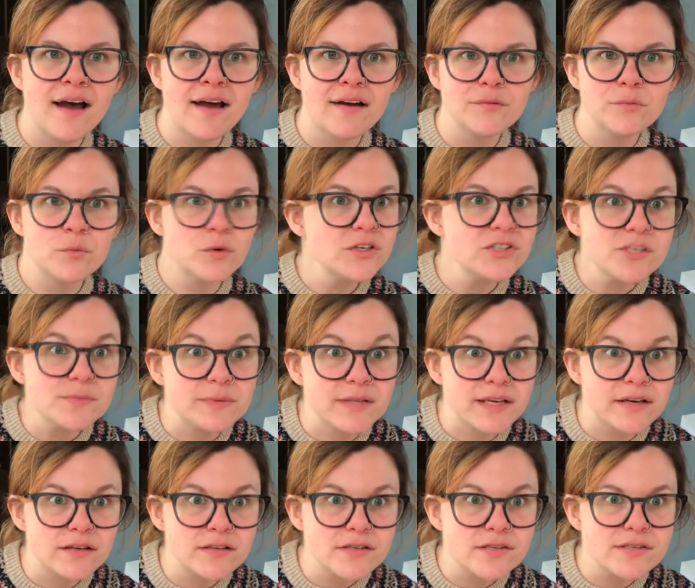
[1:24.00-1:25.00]
worship
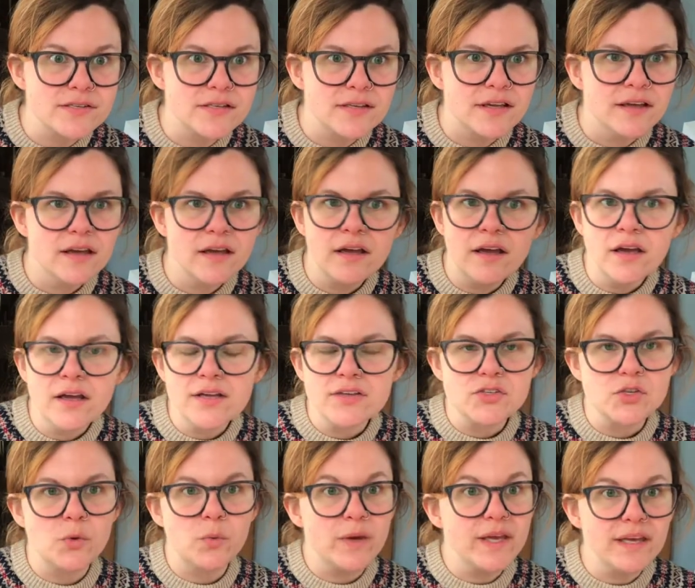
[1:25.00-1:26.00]
leaders
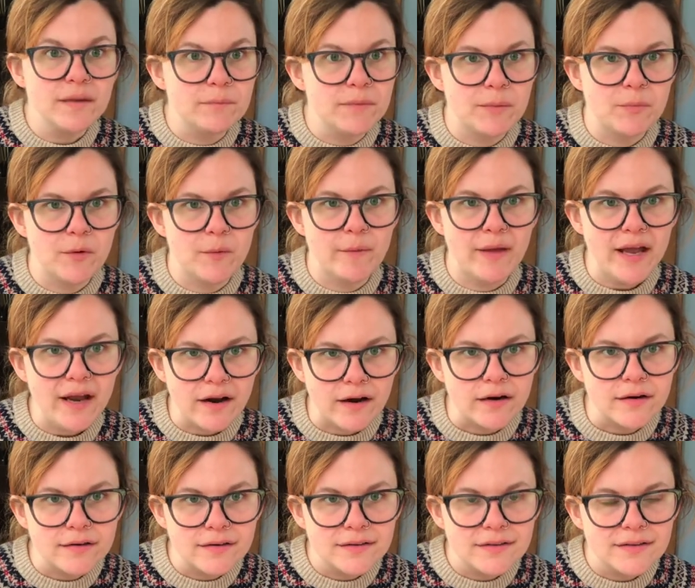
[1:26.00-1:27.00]
so we can be
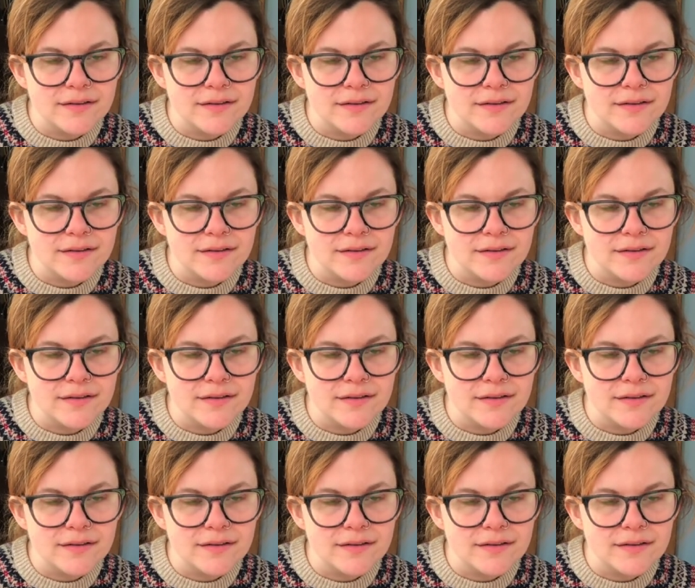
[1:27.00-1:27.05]
prepared.